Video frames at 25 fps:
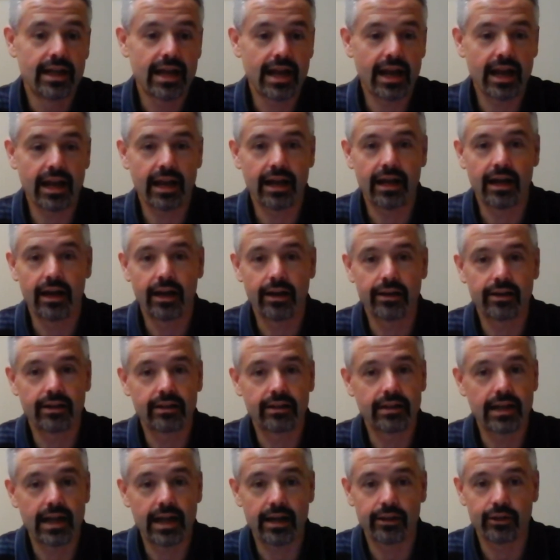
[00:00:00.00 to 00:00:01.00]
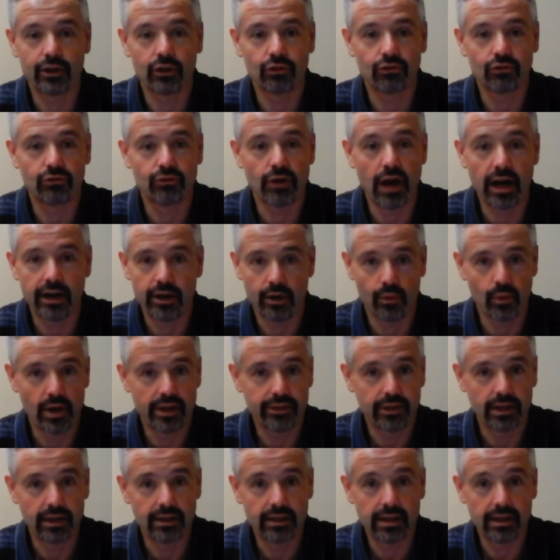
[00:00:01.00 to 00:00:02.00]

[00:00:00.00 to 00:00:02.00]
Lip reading: And they're running with it